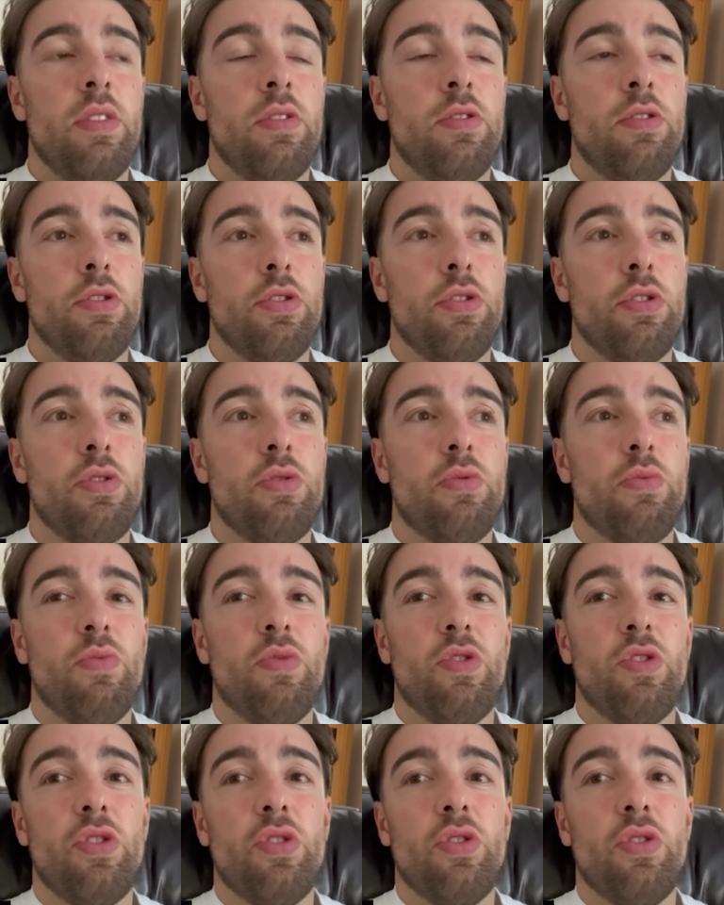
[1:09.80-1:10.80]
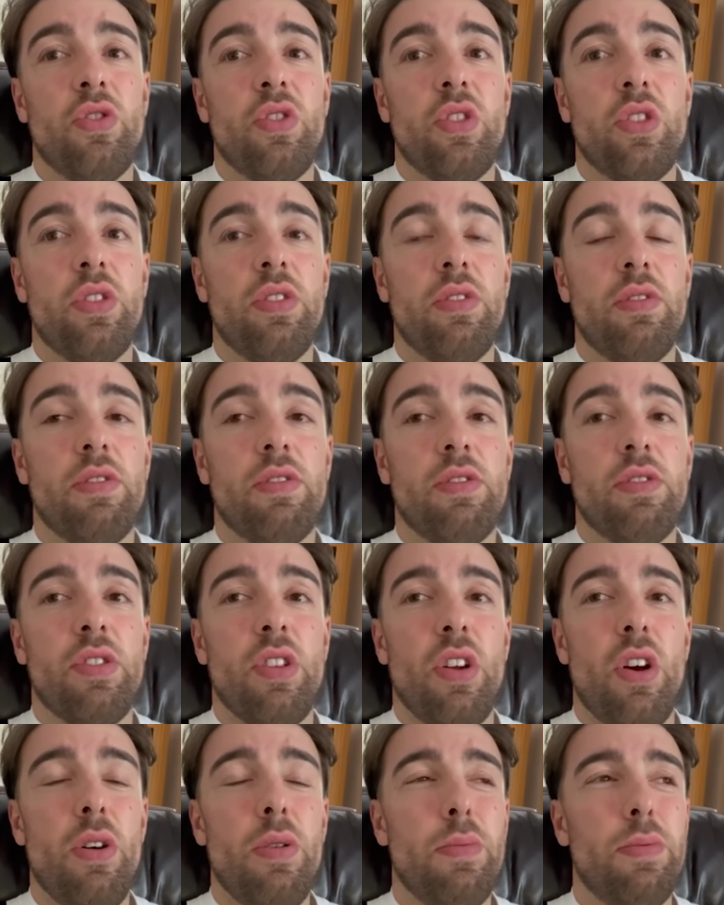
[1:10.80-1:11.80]
just st
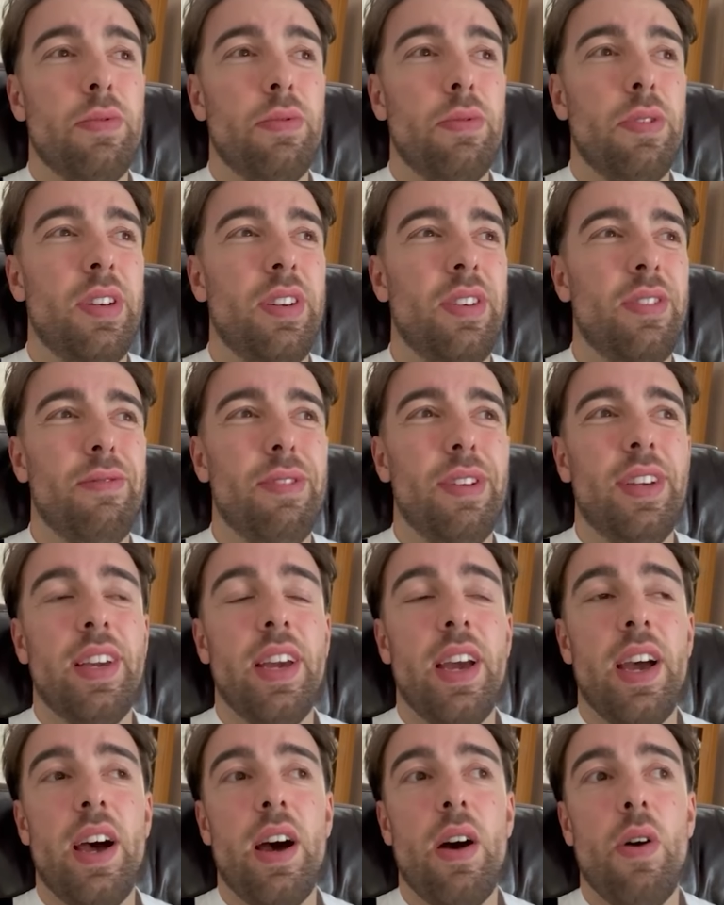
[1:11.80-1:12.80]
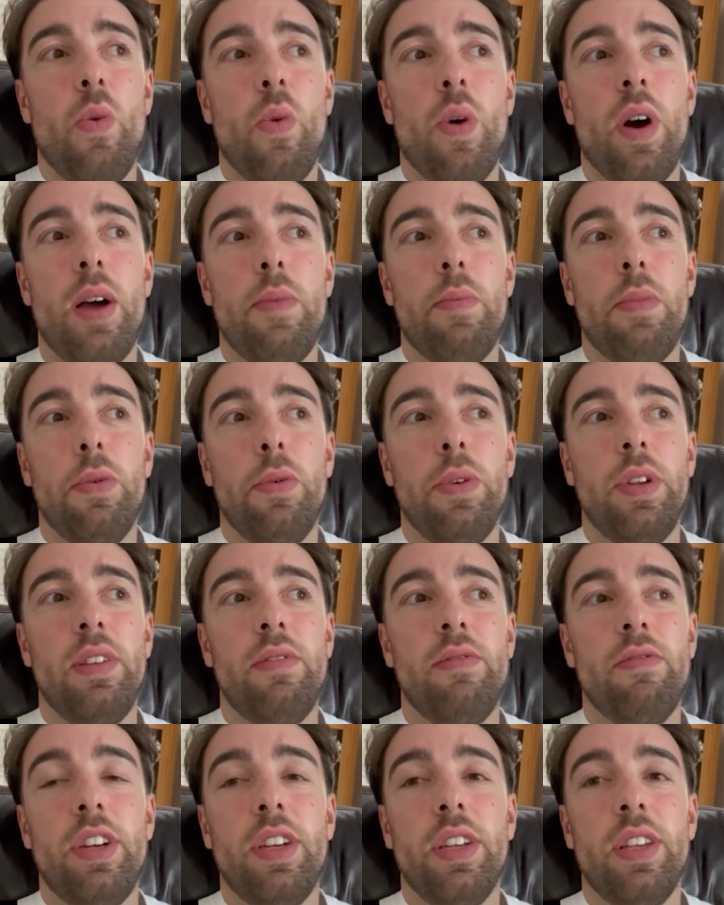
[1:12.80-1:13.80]
stopped. We, we get out wide, but we
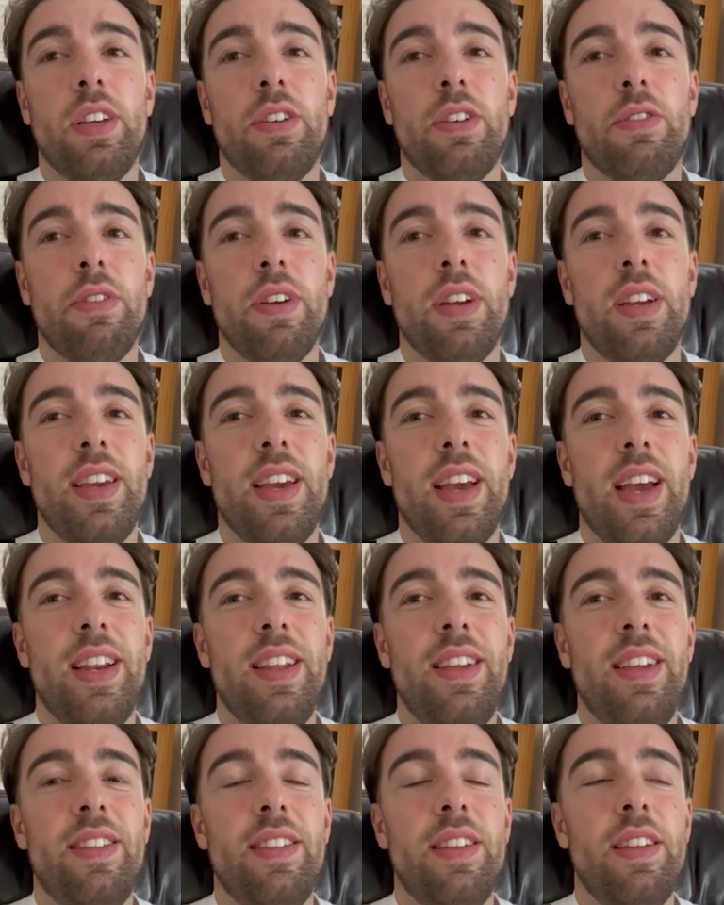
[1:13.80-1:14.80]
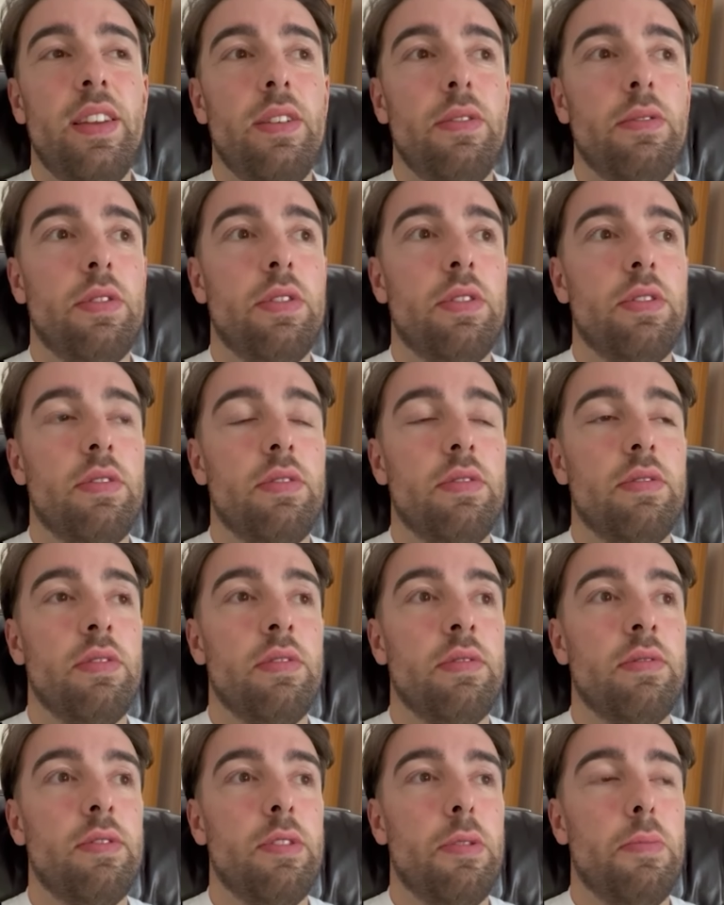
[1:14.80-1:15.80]
didn't really create anything. It was
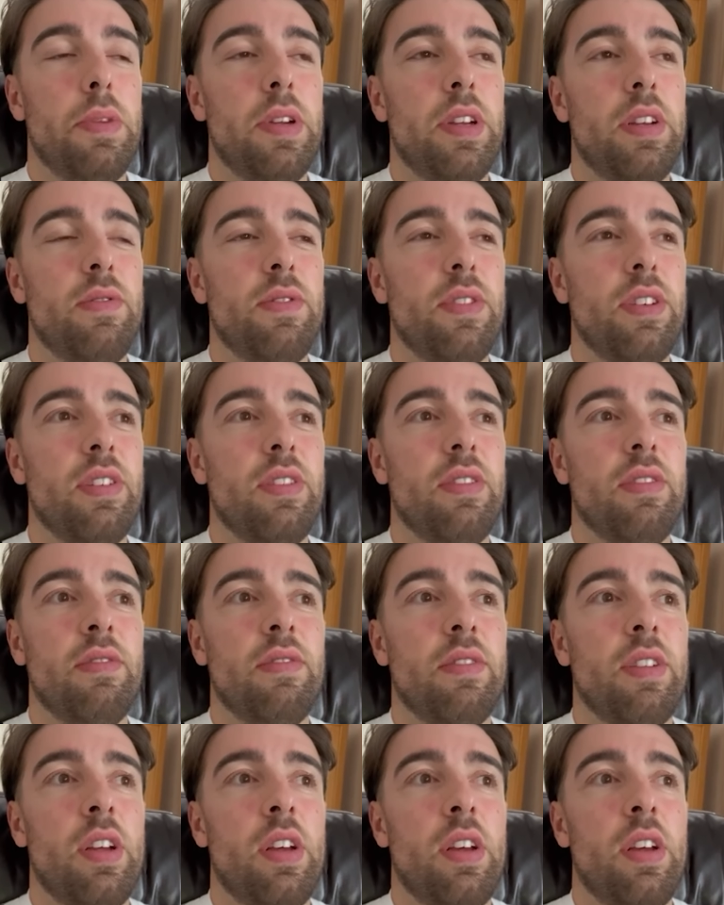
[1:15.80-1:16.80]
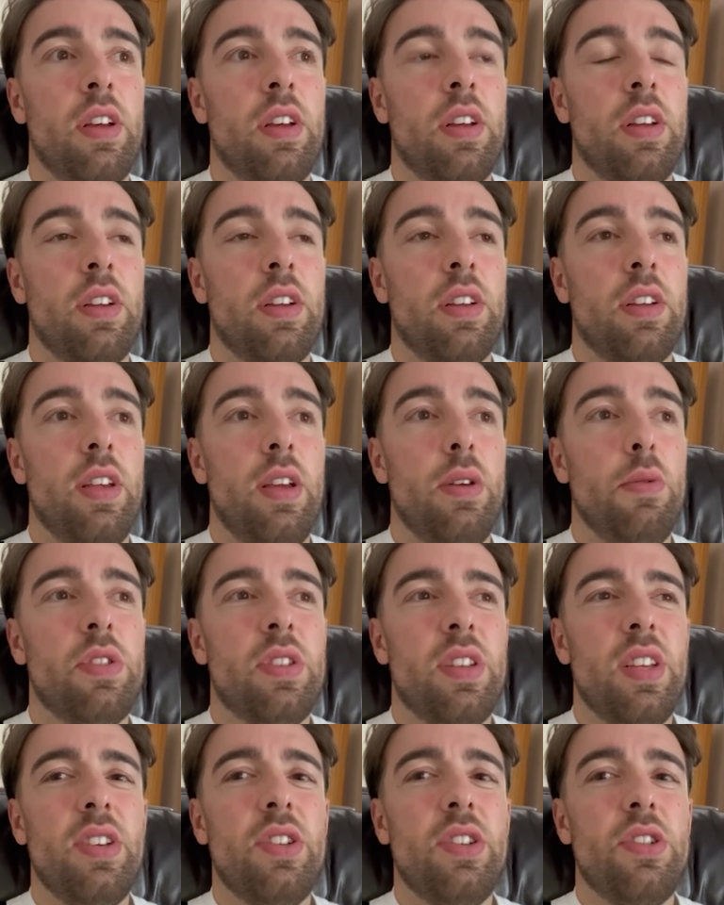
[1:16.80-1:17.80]
a bit of a... It was
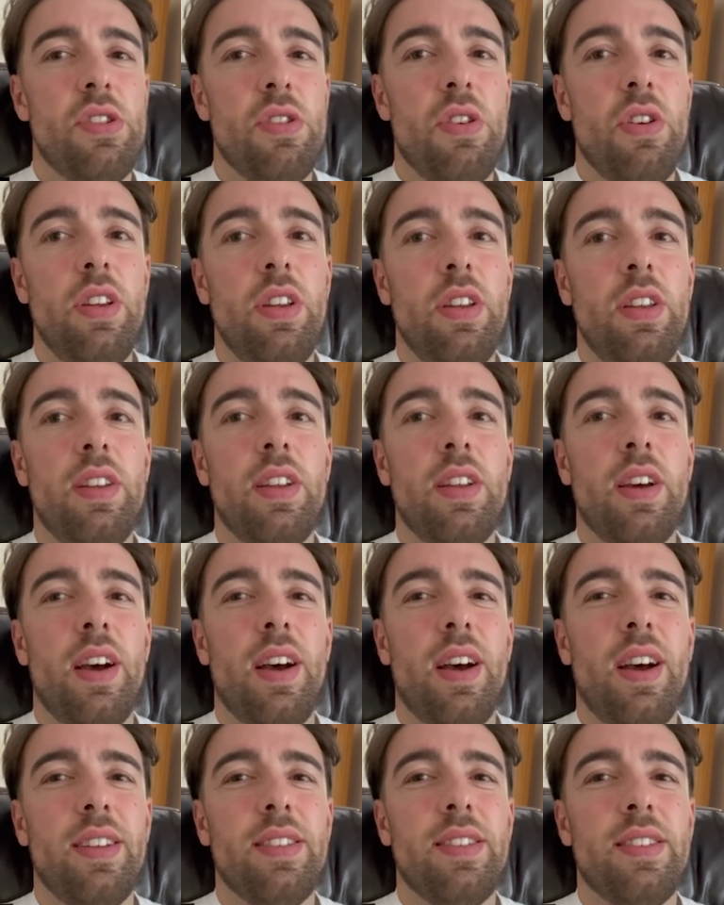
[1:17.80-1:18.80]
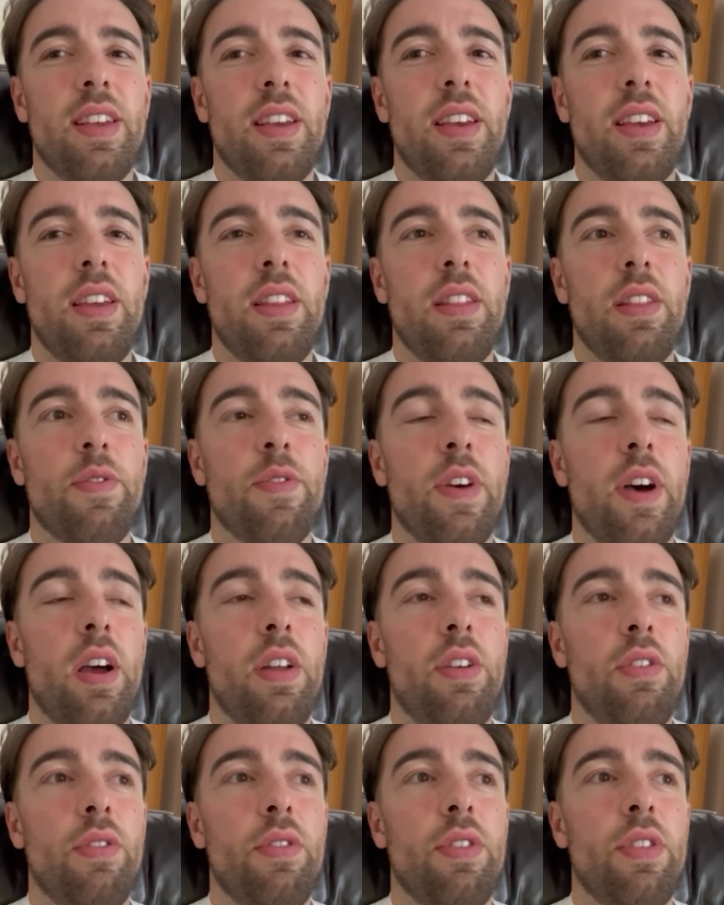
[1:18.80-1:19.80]
disjointed, I'd say, in the
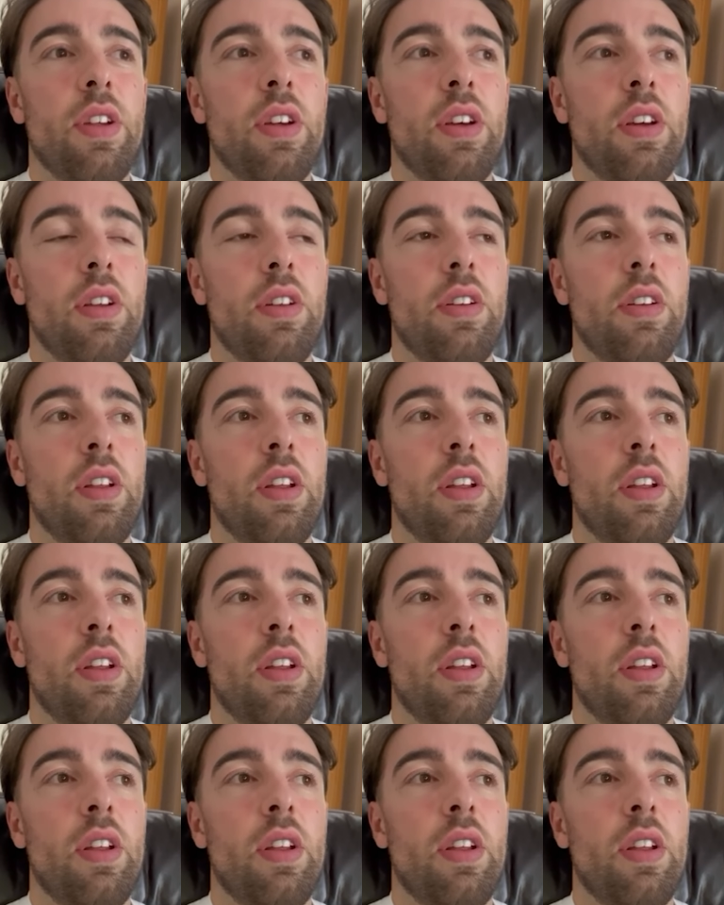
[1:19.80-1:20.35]
final third,